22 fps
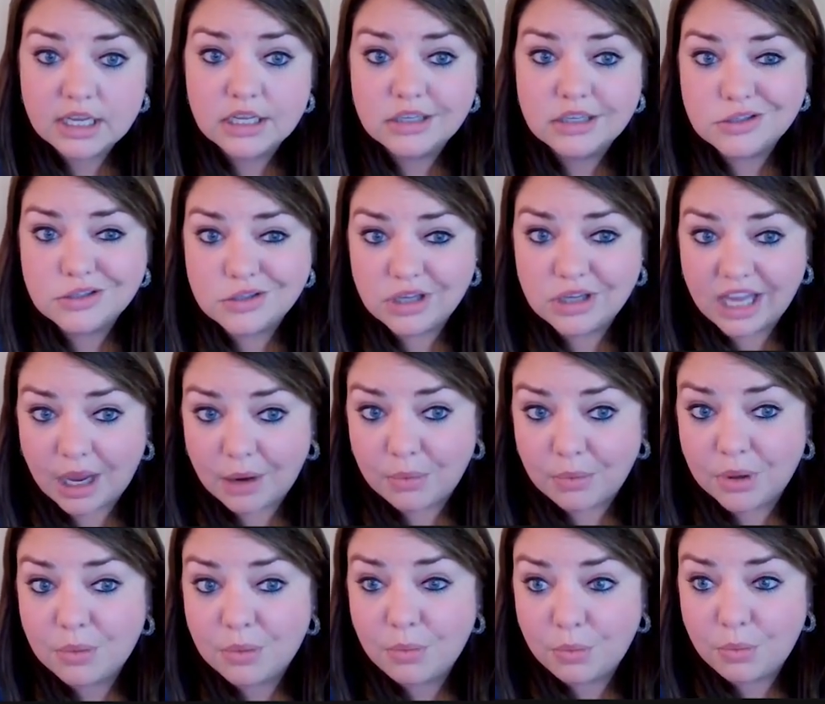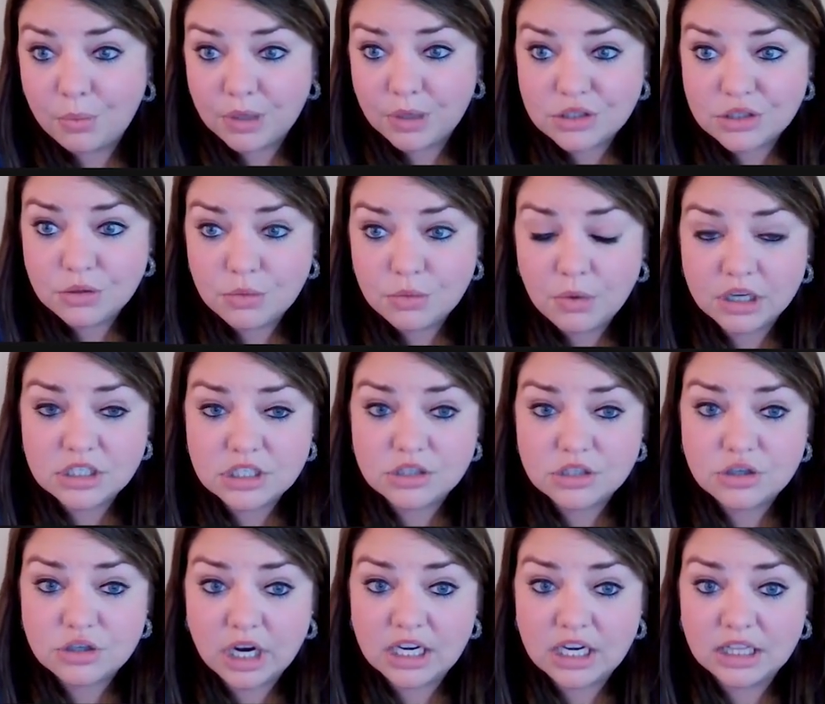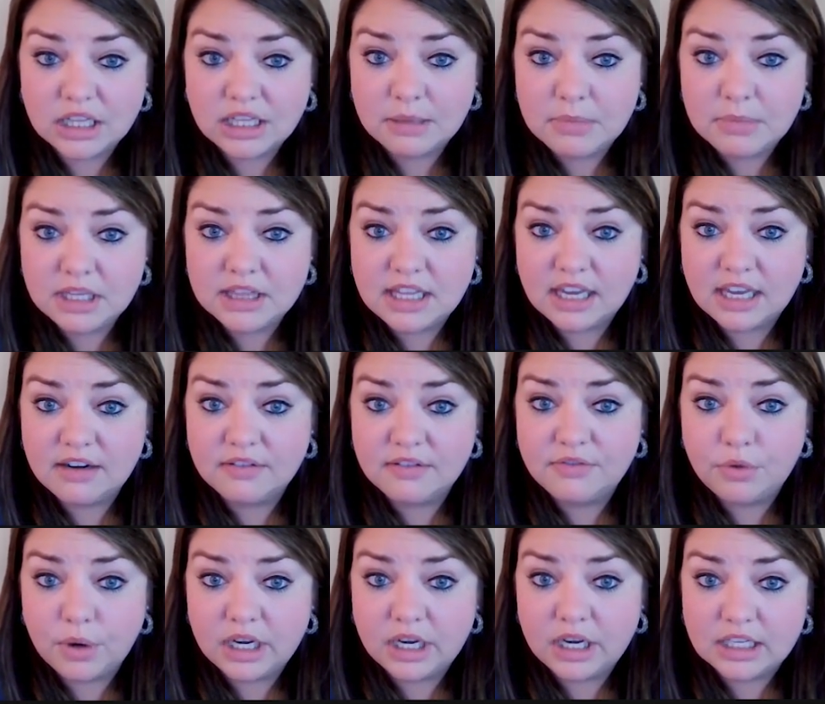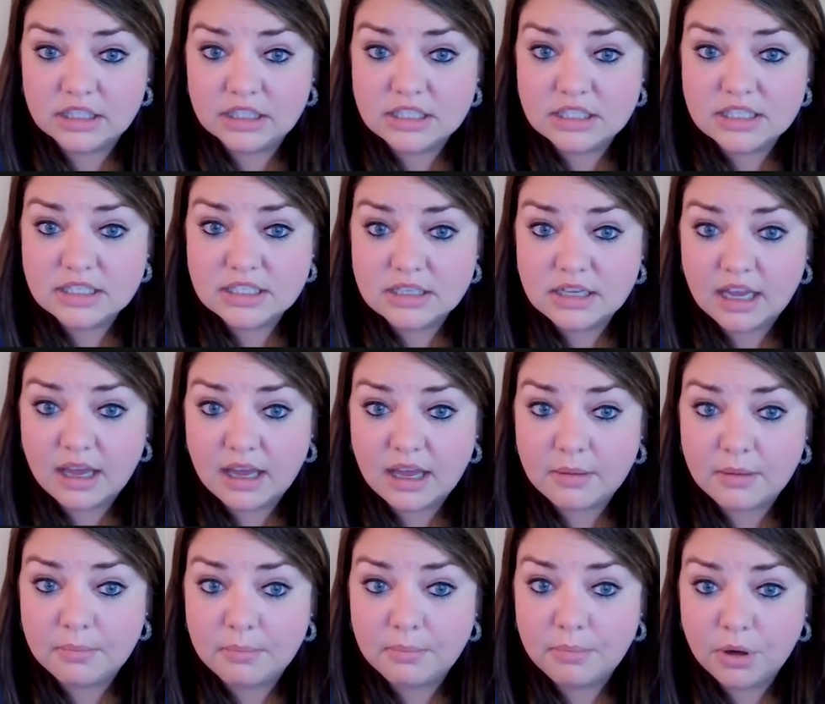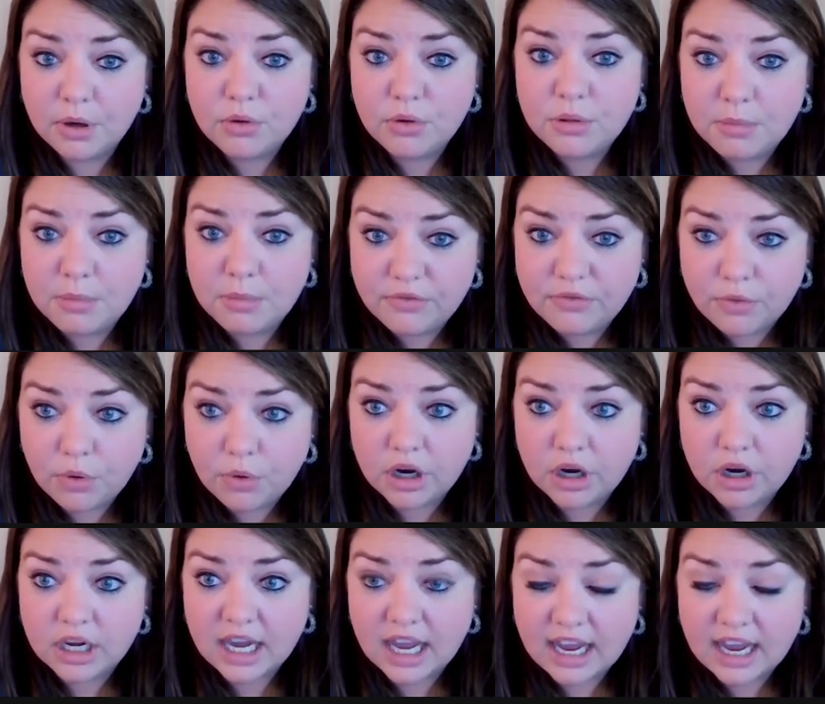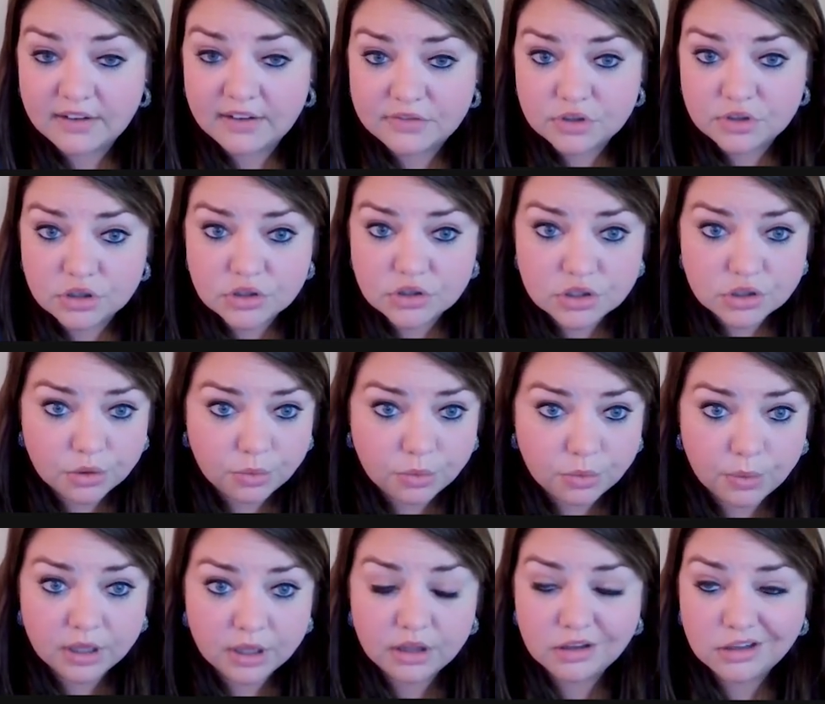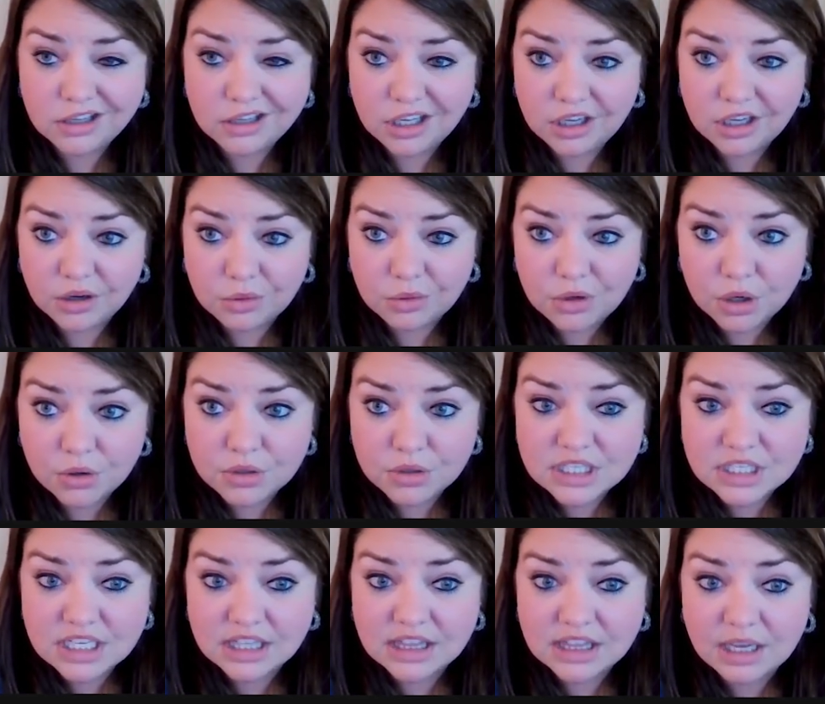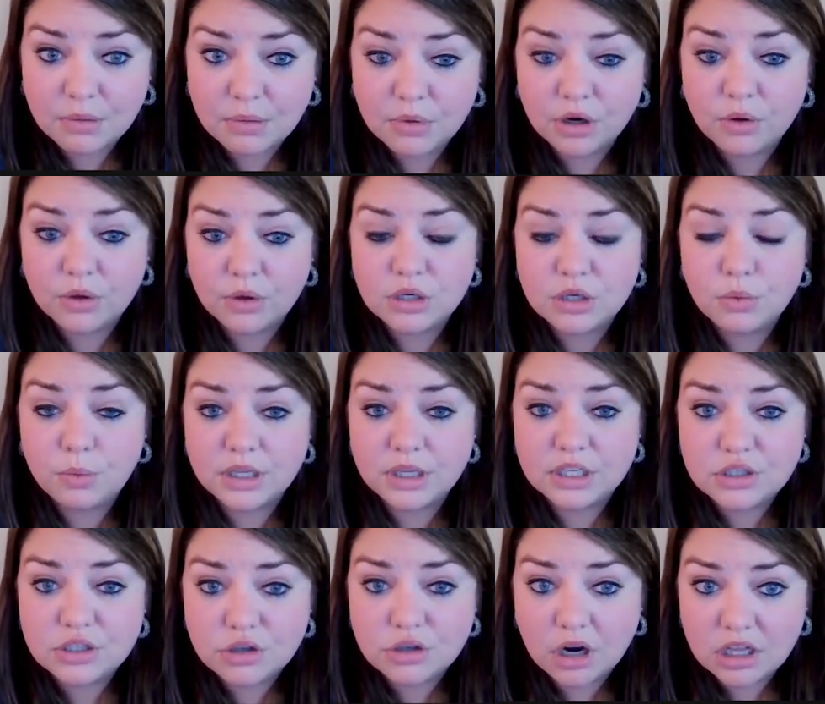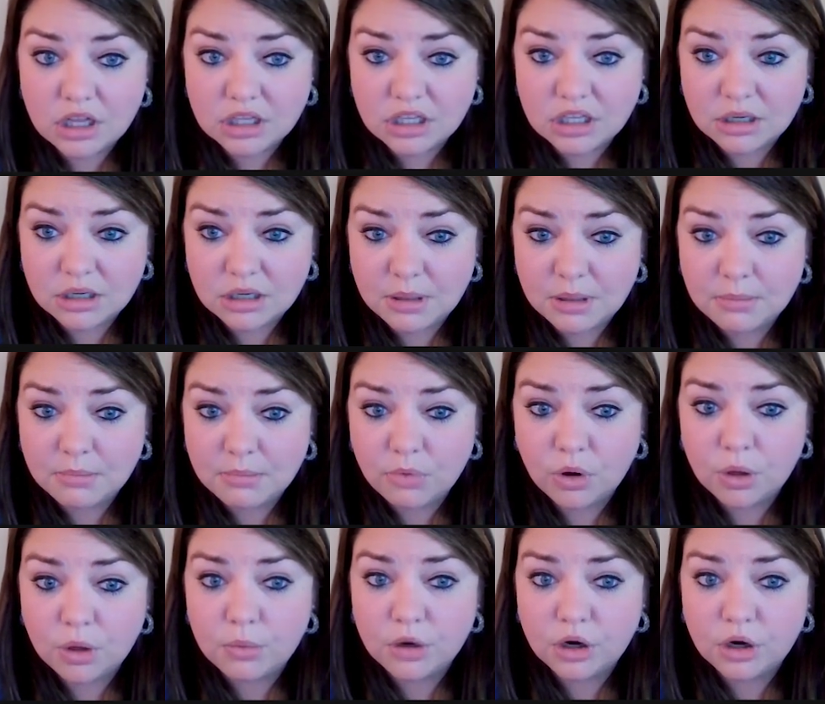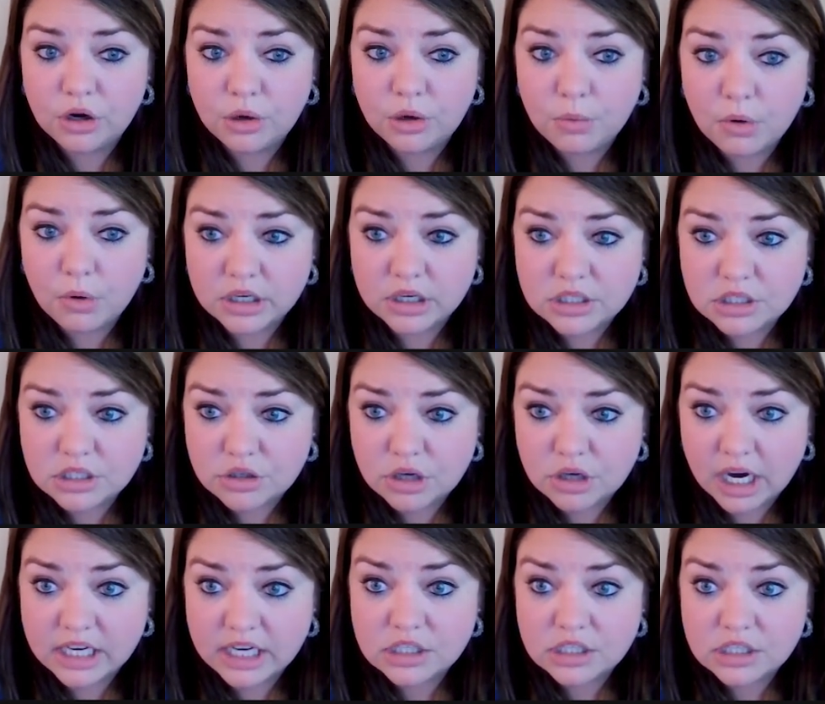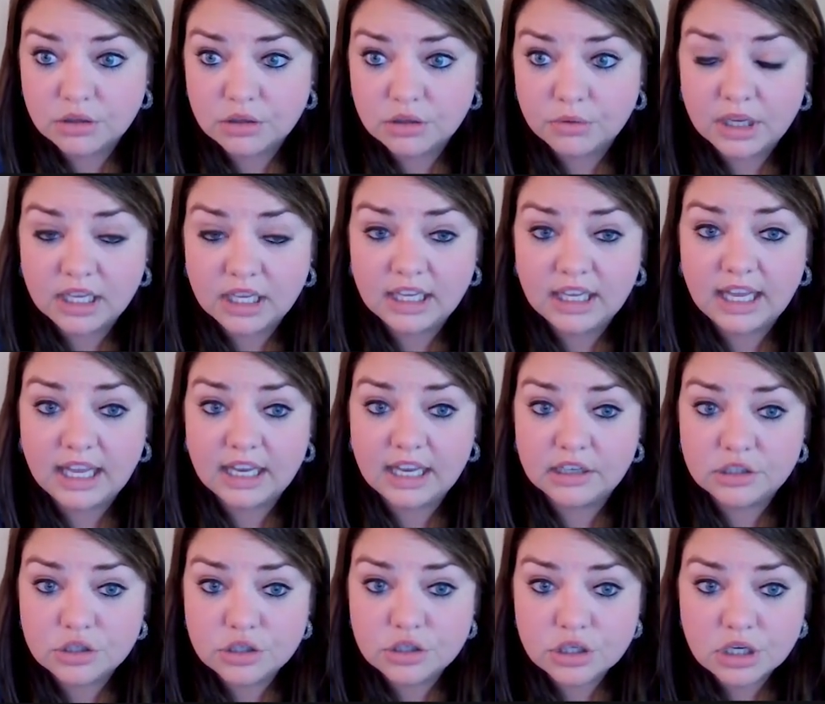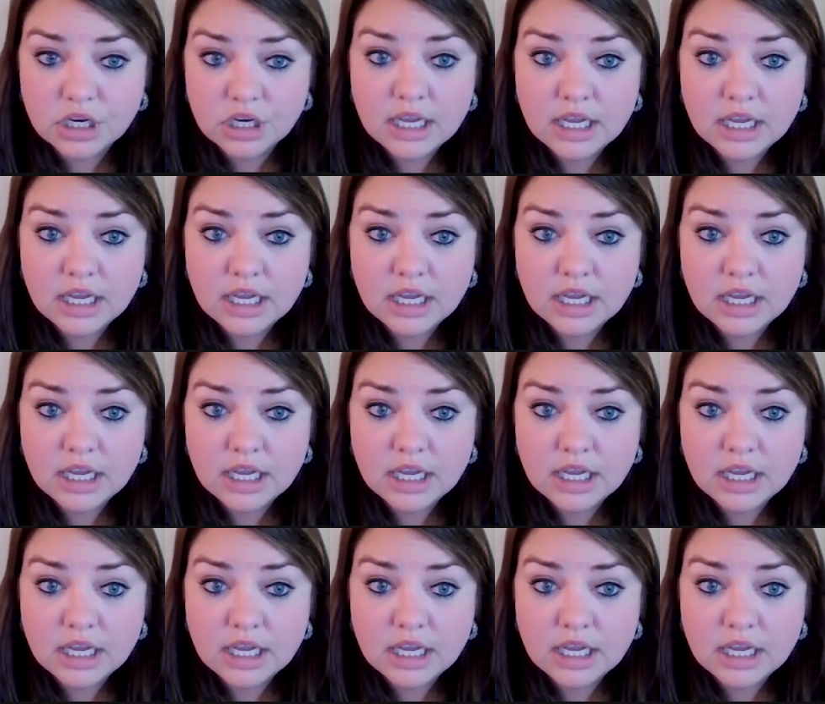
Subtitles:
So yeah, we do want to try to limit that avoidance, both before and after. So noticing that we're going to withdraw a little bit more, we're going to want to try to engage.